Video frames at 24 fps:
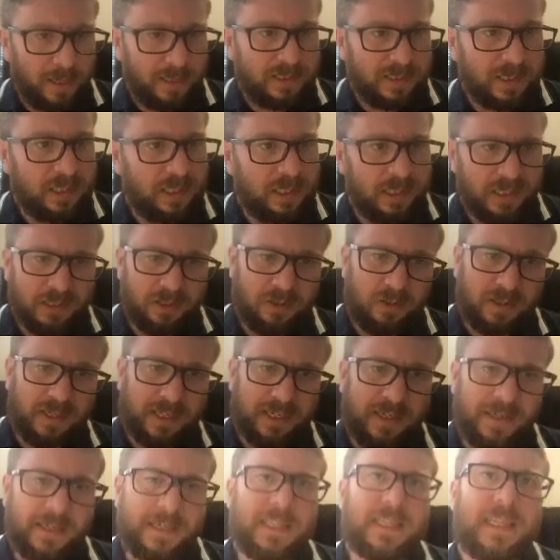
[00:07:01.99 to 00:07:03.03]
clear your
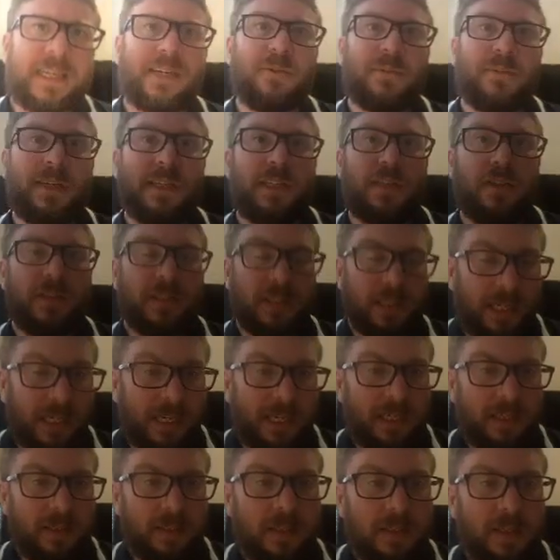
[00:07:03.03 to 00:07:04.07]
calculator when you
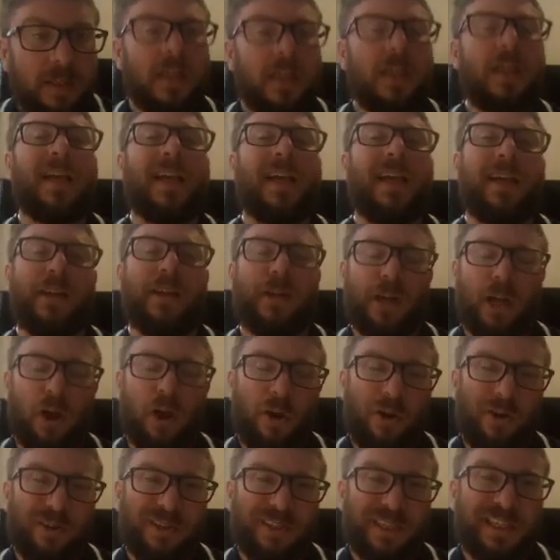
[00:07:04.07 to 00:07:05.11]
start and
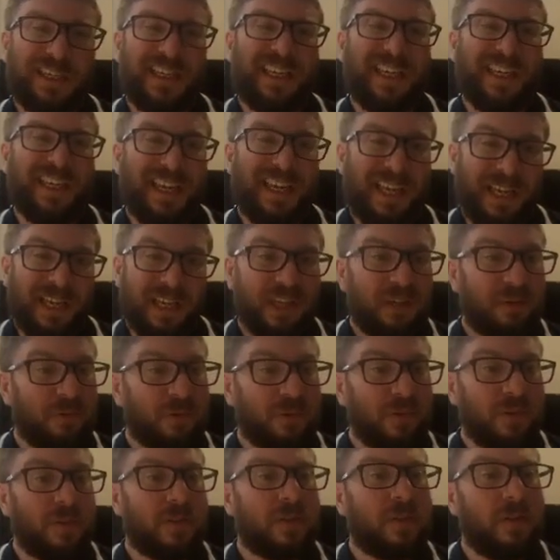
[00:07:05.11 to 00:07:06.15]
only hit
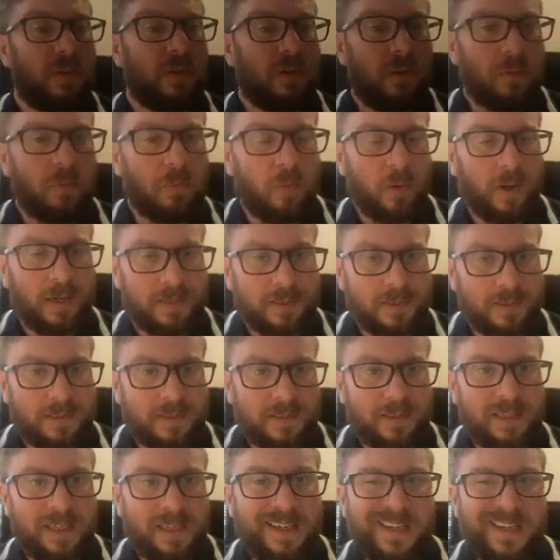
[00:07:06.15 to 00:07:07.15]
equals once.